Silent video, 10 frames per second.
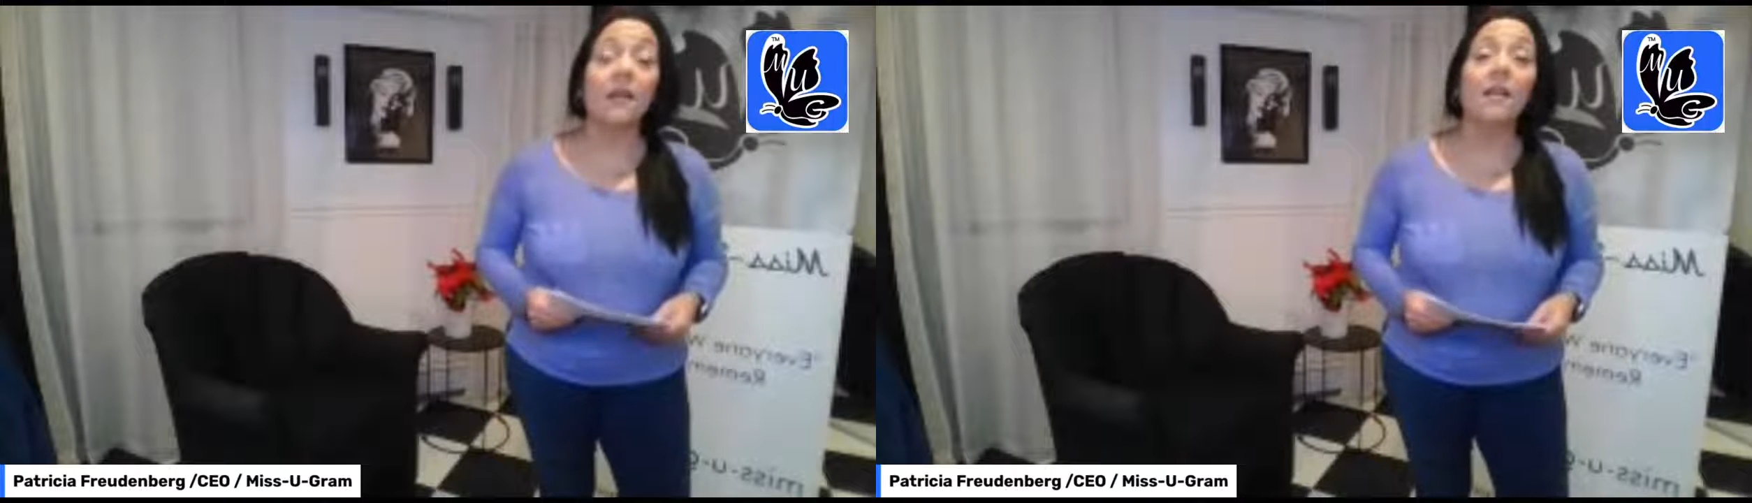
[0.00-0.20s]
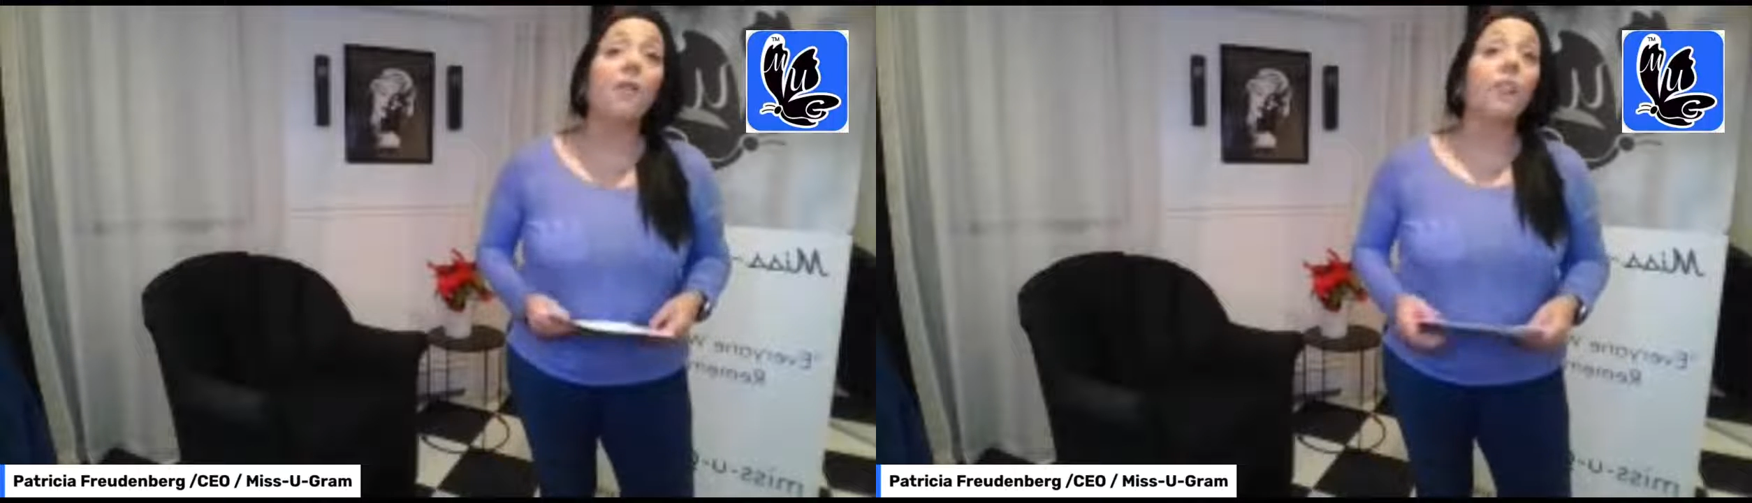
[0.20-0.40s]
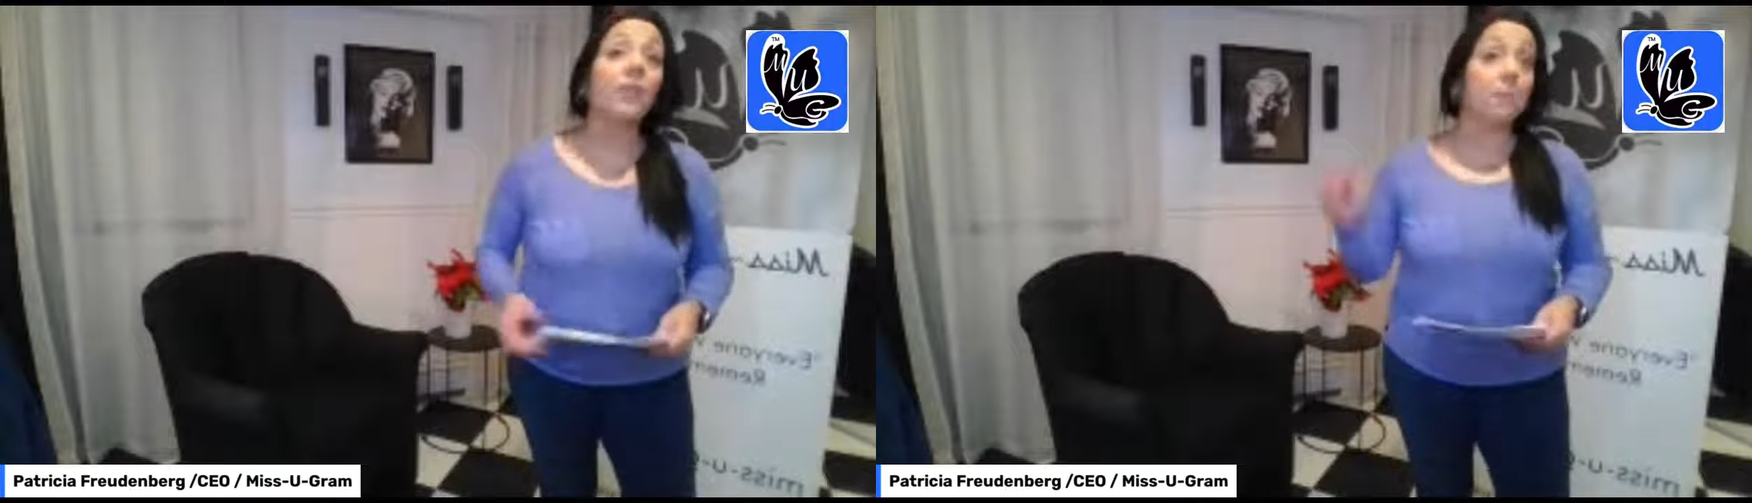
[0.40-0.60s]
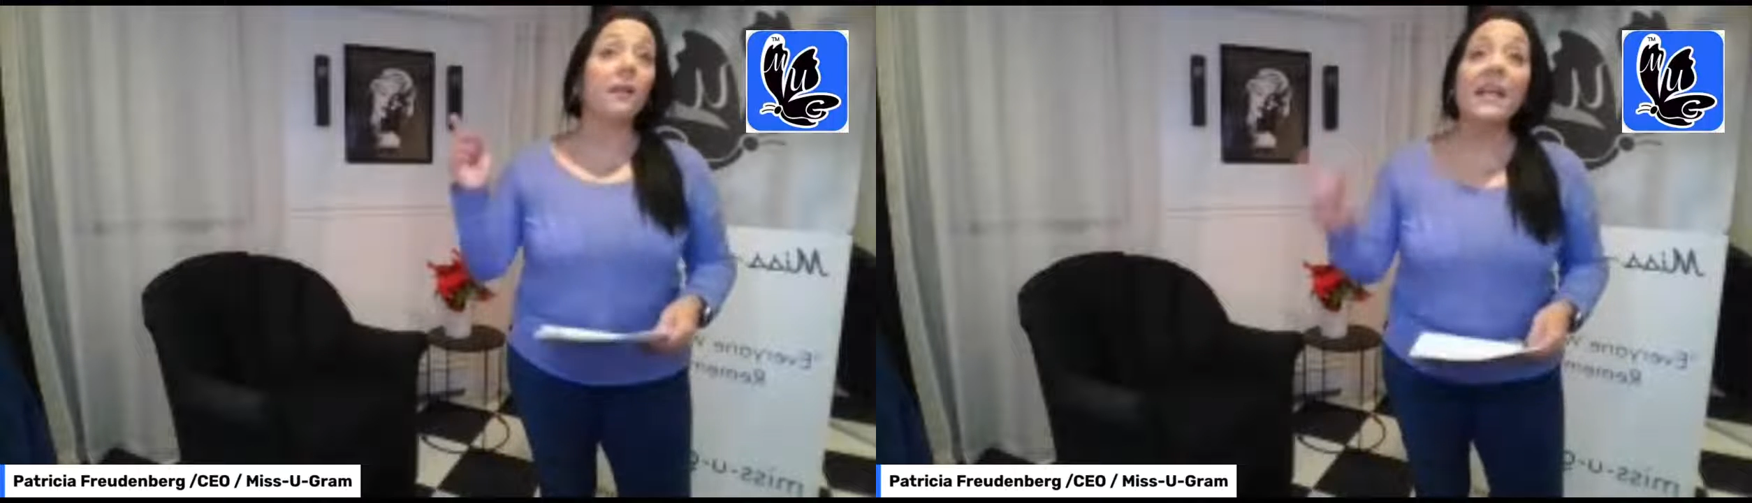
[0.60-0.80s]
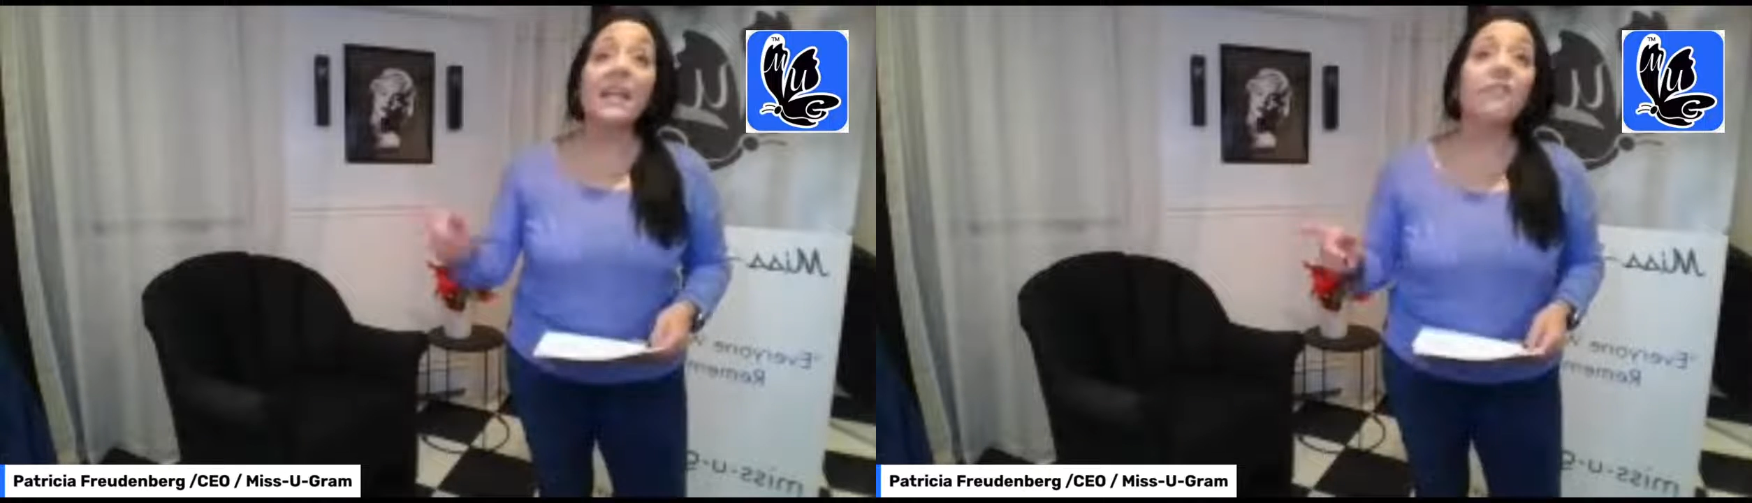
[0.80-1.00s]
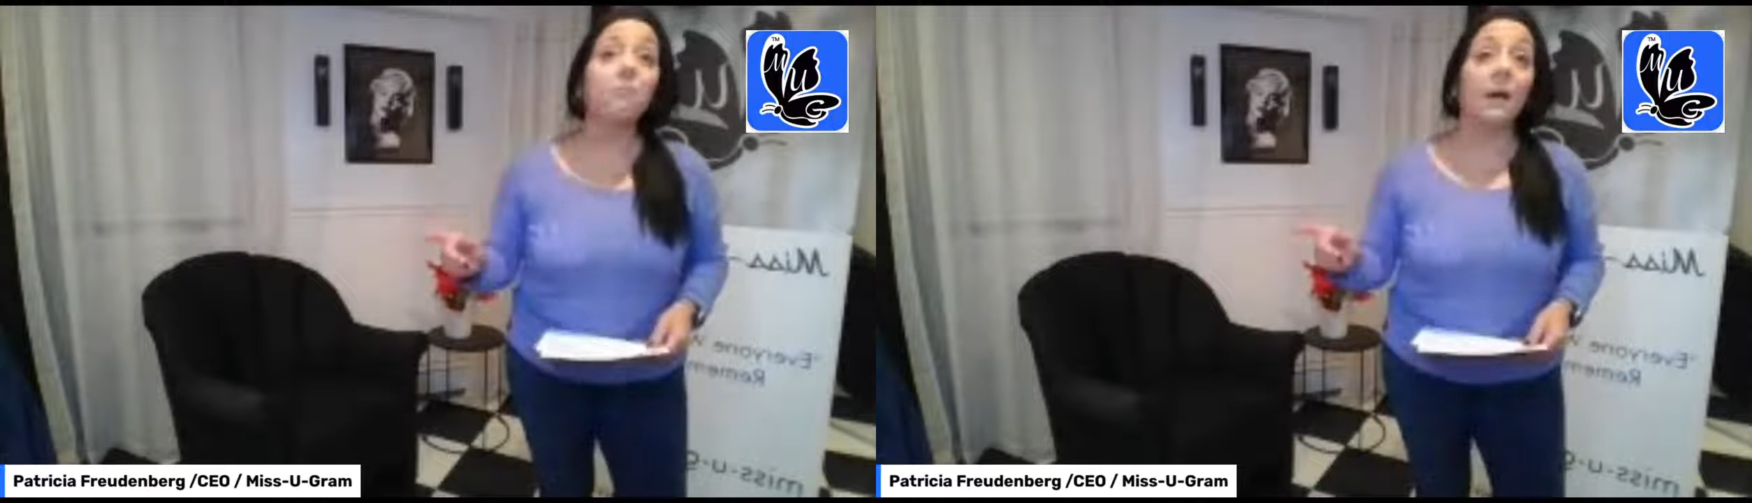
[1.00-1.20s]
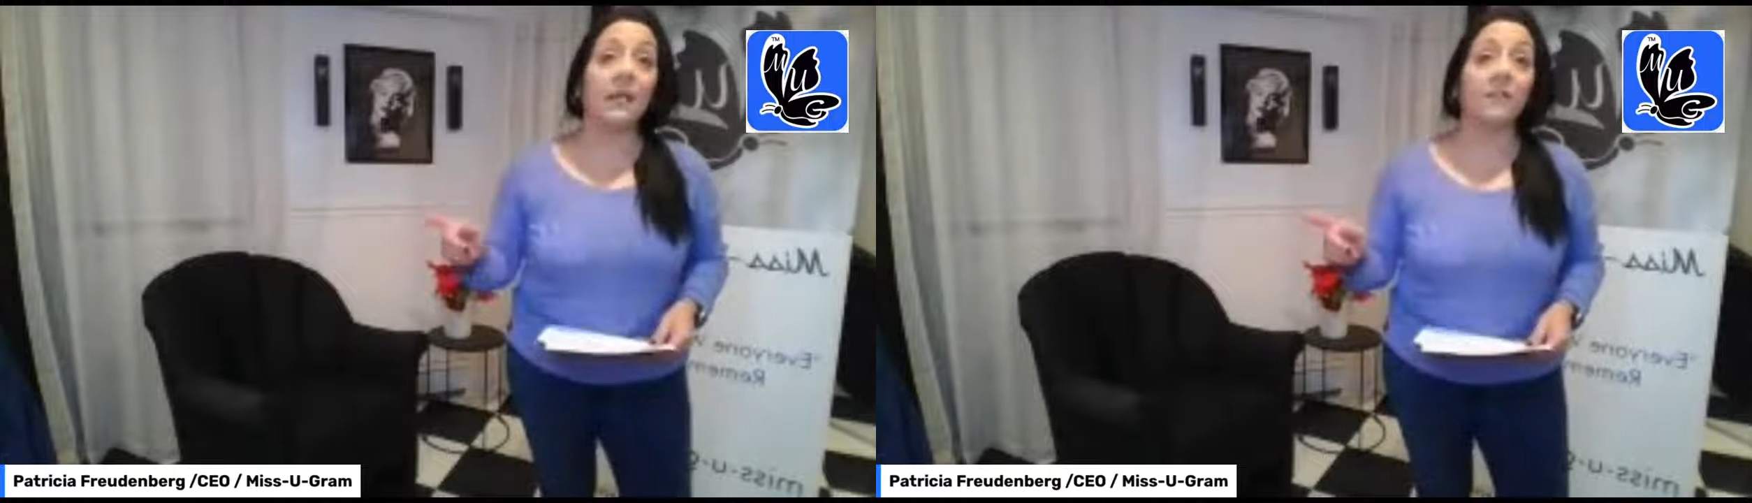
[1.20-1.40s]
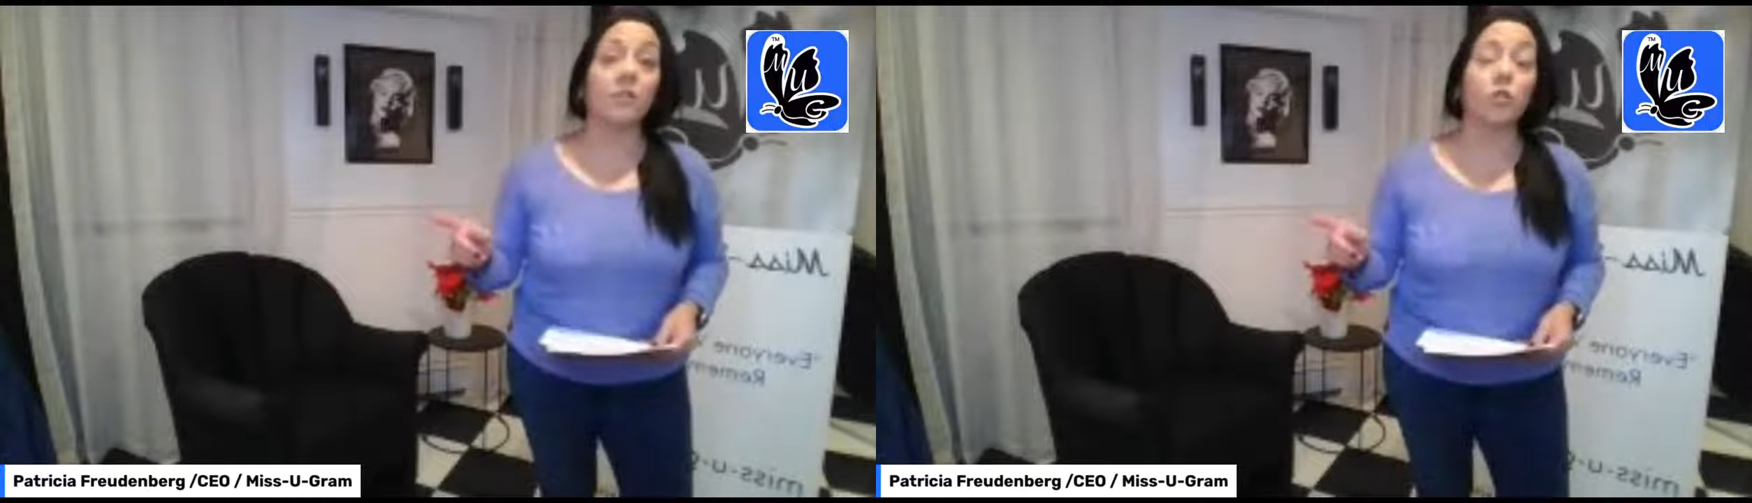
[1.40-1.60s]
There's plenty of money in
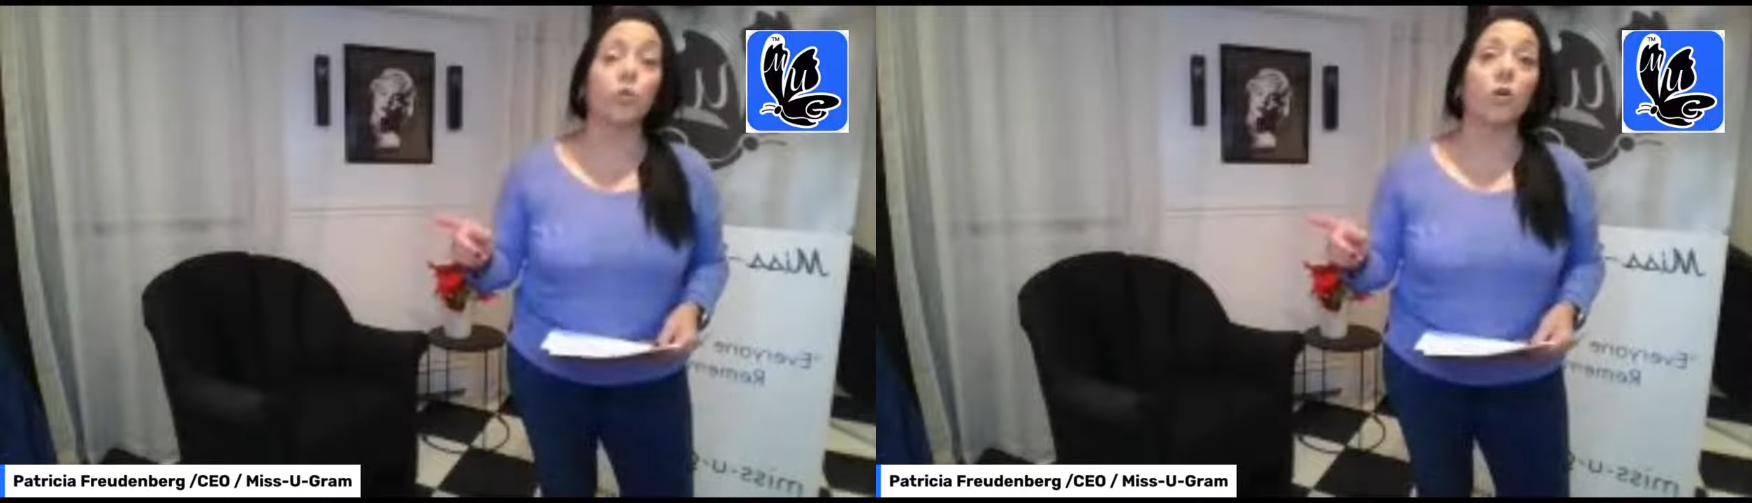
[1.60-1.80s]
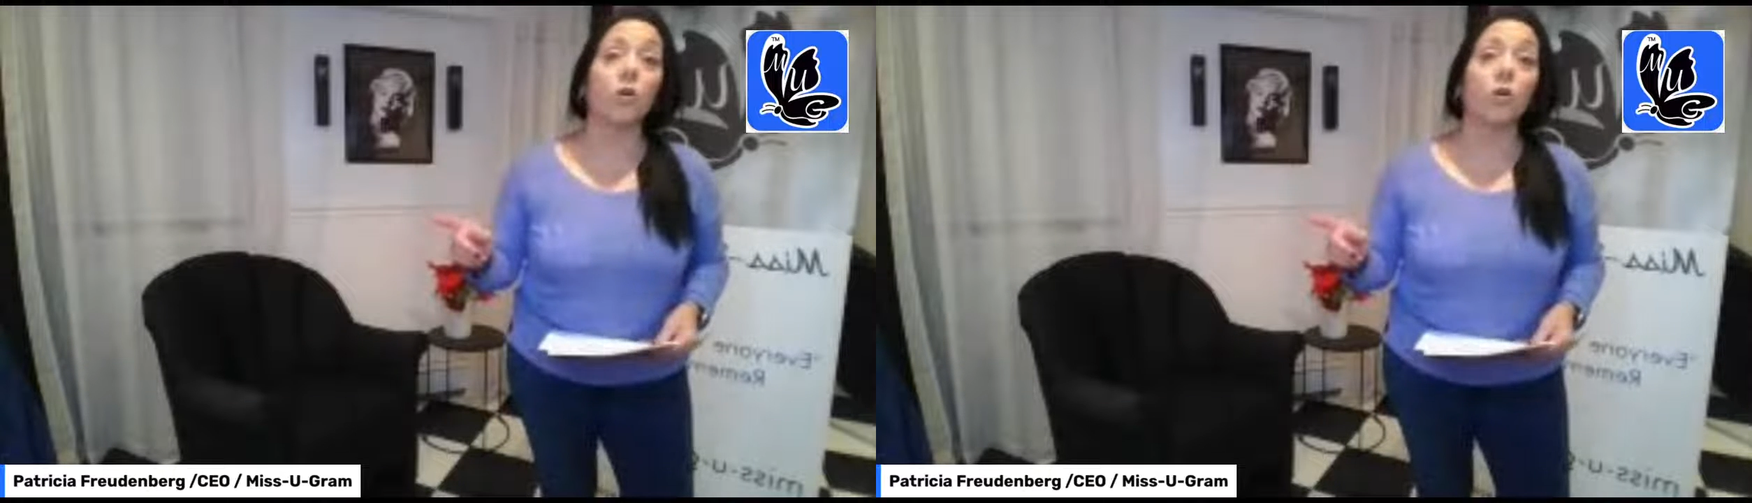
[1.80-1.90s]
this world.